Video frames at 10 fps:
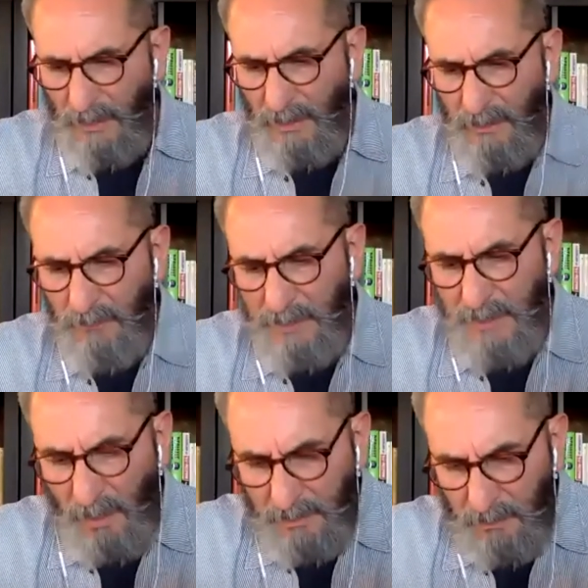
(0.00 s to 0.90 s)
And we
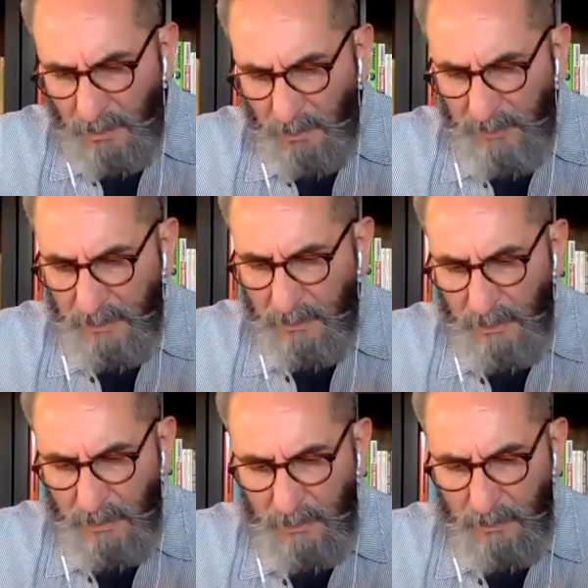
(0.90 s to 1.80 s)
talked a bit,
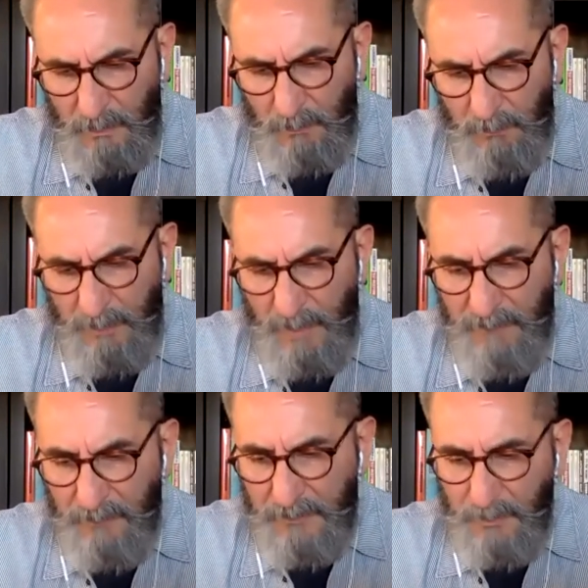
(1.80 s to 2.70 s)
and but my
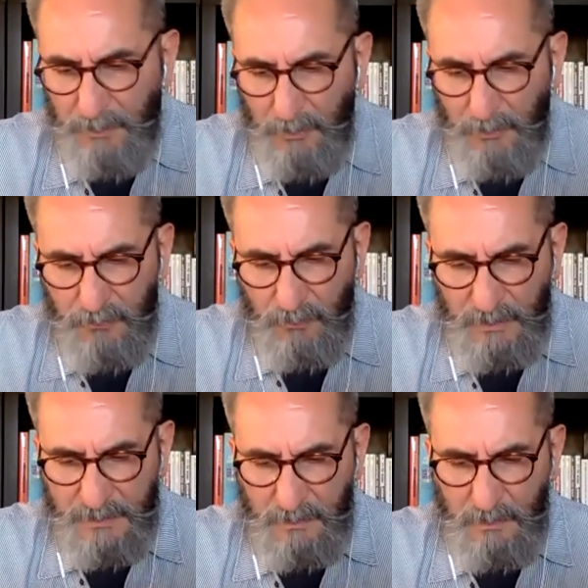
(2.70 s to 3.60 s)
first approach
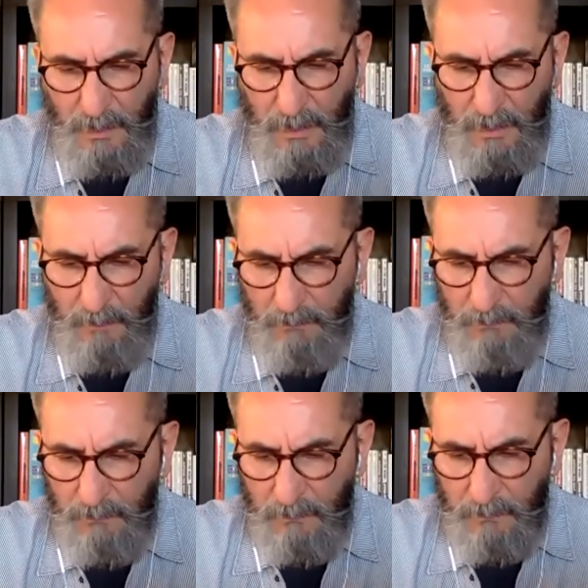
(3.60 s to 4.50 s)
was um,
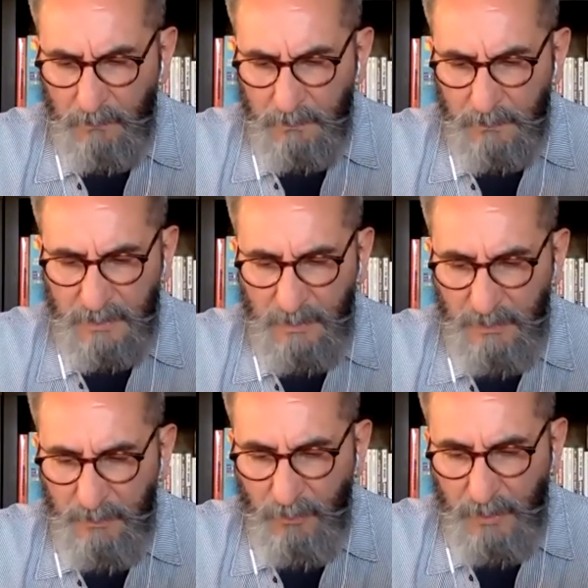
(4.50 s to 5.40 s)
to
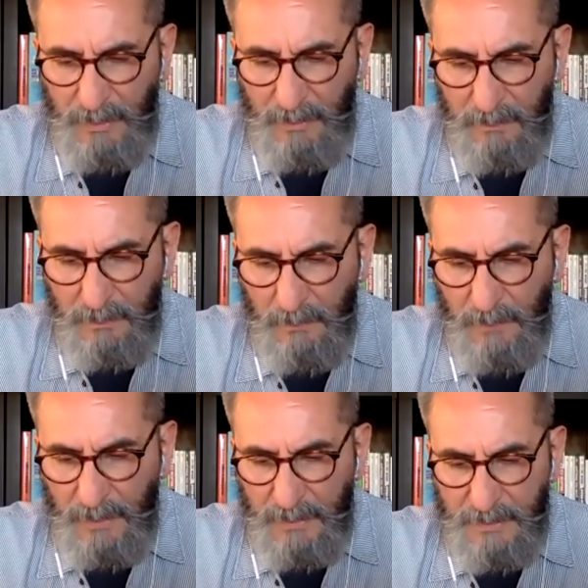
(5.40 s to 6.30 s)
simply point out
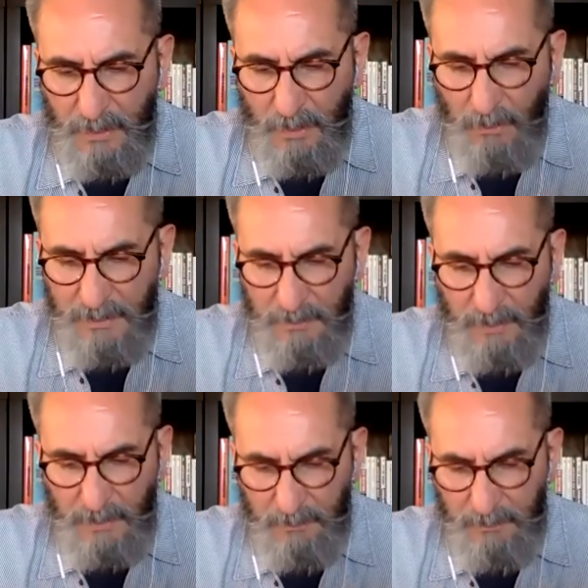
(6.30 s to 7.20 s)
that as hard as it
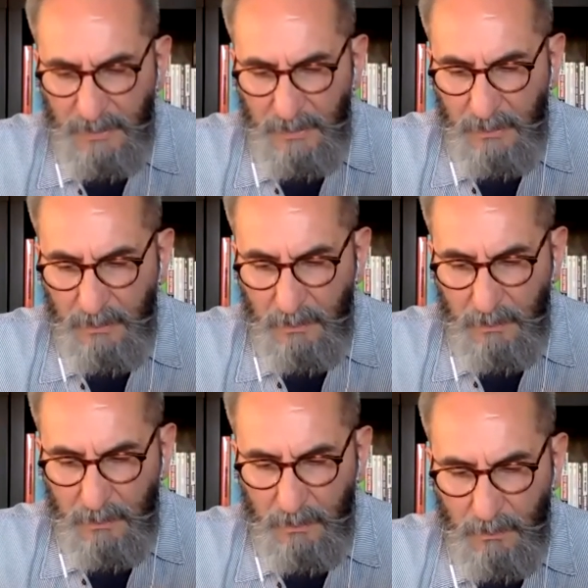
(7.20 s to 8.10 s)
might be,
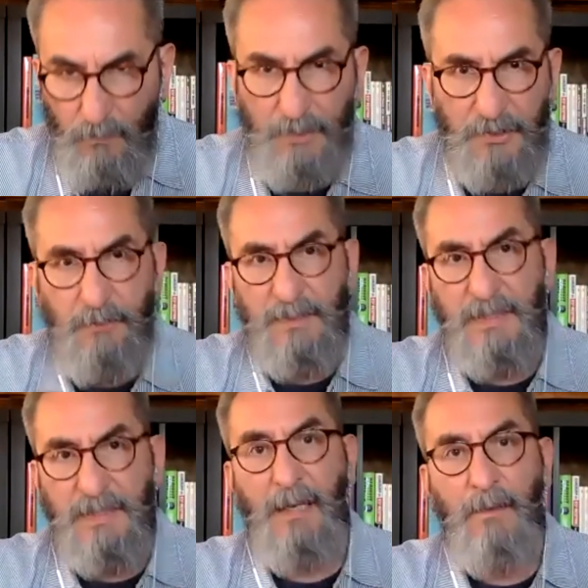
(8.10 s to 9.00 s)
what she was
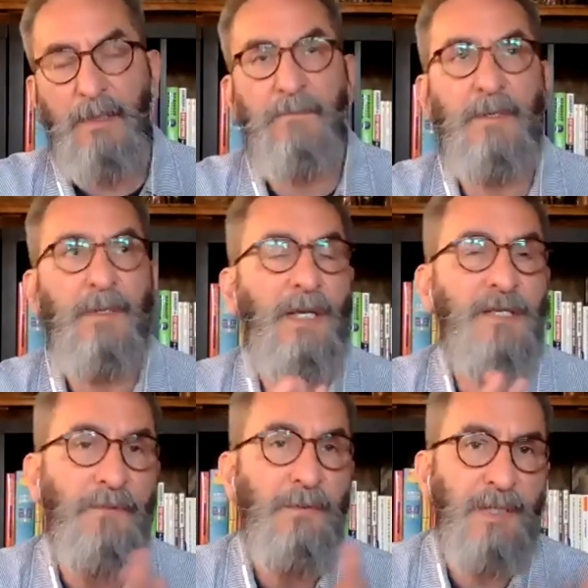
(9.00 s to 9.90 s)
carrying for the
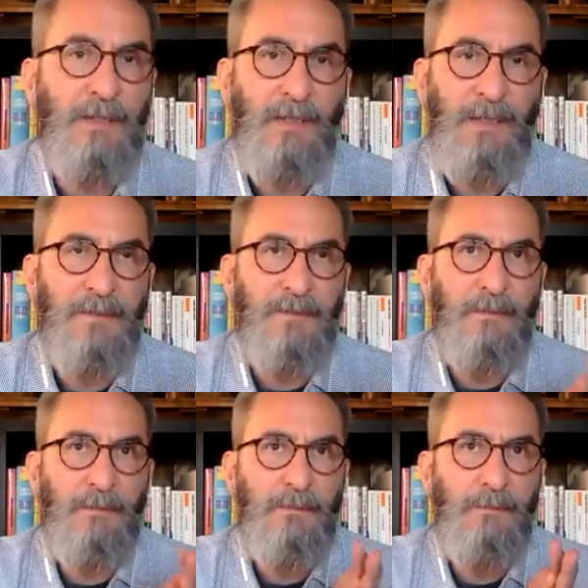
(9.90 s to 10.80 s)
last few decades
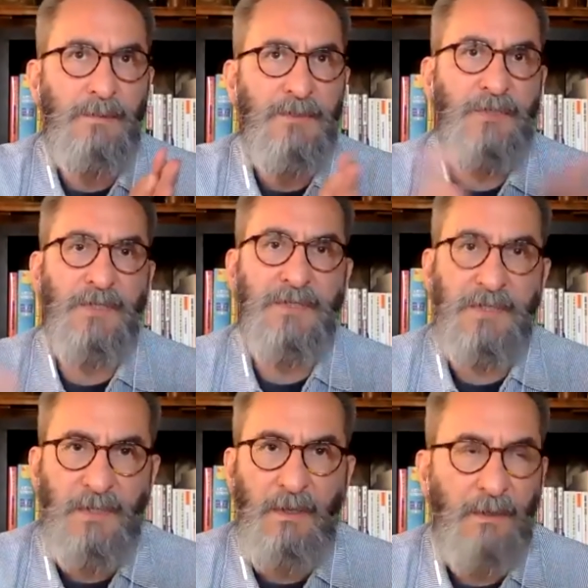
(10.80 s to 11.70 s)
was just as
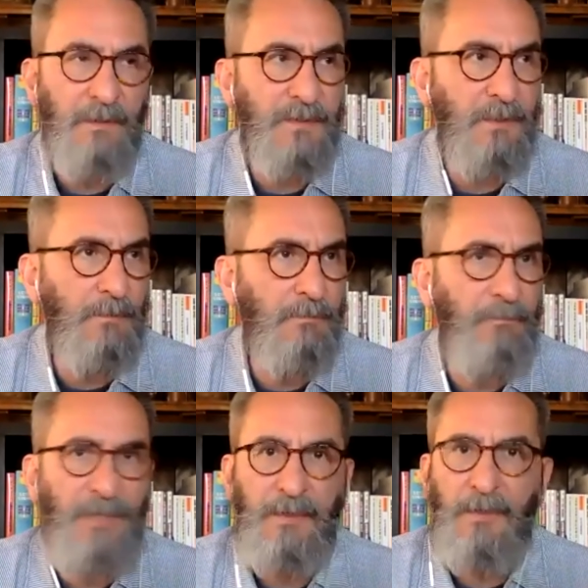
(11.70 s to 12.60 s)
hard. So
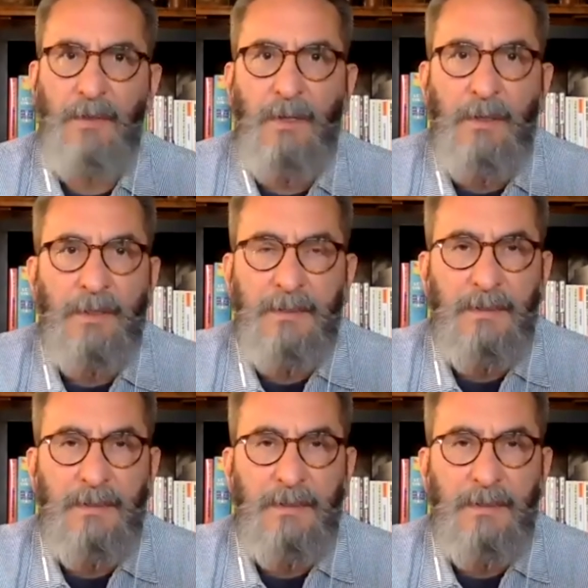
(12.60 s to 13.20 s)
pick your hard.